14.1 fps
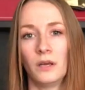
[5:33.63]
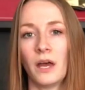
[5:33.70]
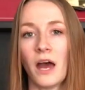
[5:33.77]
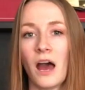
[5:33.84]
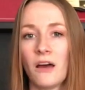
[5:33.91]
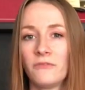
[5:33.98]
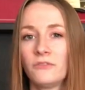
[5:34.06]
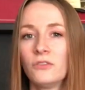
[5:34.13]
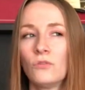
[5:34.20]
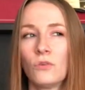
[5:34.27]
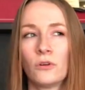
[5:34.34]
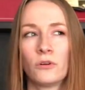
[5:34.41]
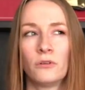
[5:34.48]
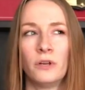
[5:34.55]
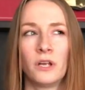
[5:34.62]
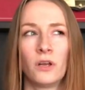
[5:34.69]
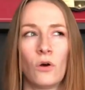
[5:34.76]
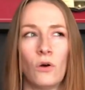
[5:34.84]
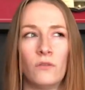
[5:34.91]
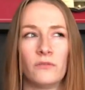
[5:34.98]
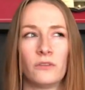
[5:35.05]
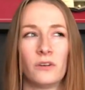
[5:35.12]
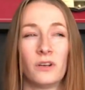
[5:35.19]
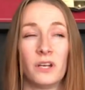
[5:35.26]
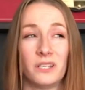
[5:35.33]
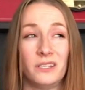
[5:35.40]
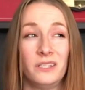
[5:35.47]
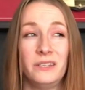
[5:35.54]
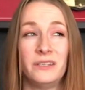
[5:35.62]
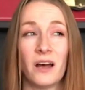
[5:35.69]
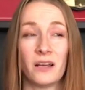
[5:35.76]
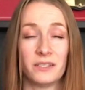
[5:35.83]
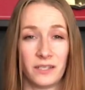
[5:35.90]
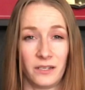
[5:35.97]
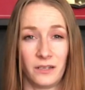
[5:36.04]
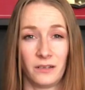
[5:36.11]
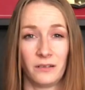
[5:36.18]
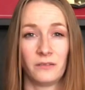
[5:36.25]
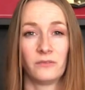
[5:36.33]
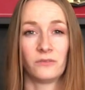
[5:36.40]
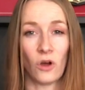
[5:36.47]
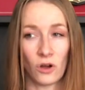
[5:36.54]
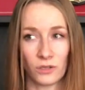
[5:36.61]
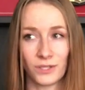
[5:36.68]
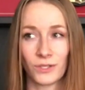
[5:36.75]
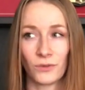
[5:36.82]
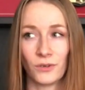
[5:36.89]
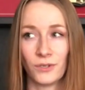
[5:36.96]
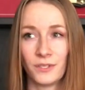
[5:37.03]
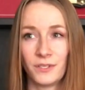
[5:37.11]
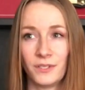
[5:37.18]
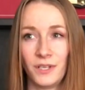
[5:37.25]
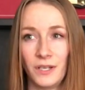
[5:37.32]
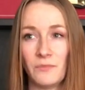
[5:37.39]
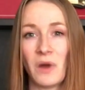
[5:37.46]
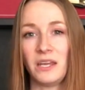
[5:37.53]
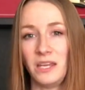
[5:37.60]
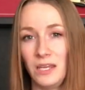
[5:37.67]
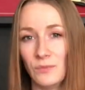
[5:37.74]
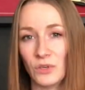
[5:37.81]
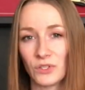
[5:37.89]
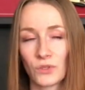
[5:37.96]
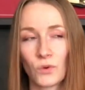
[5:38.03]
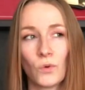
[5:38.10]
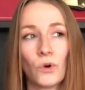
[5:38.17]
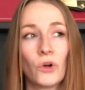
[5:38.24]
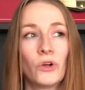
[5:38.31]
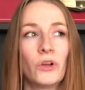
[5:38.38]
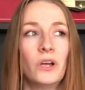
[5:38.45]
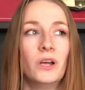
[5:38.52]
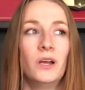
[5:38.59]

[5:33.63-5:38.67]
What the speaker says: After ordering over a dozen longswords in my HEMA school,